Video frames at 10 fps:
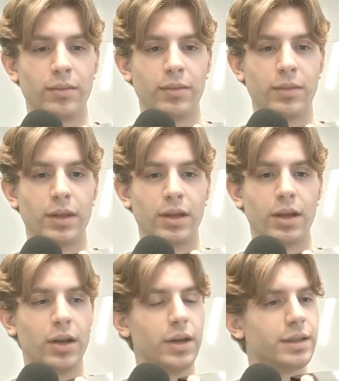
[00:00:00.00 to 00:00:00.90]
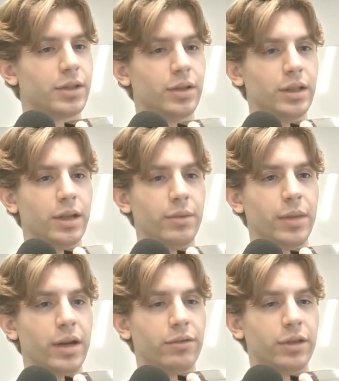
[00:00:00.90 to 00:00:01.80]
Yes, actually,
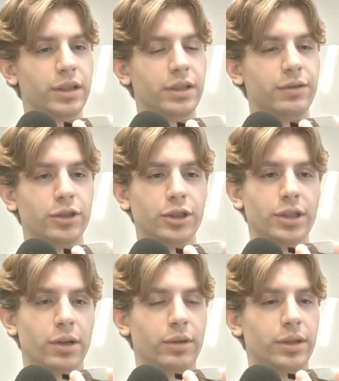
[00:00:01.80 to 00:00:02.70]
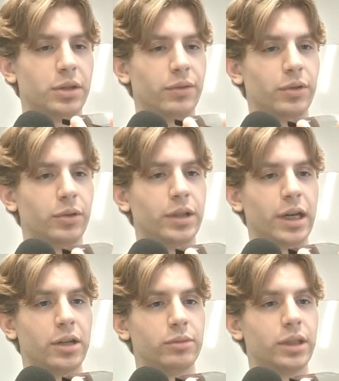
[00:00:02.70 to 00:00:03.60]
my friend is vegetarian, so if you could
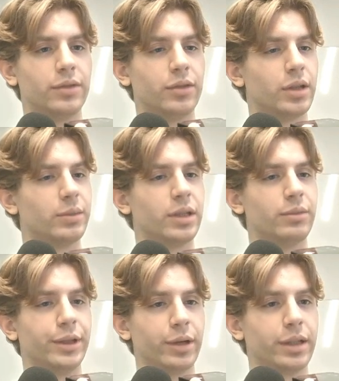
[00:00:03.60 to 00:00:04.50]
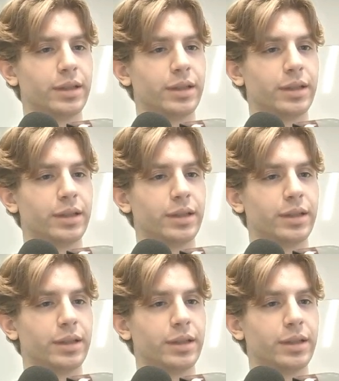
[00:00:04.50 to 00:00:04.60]
accommodate for him, that'd be great.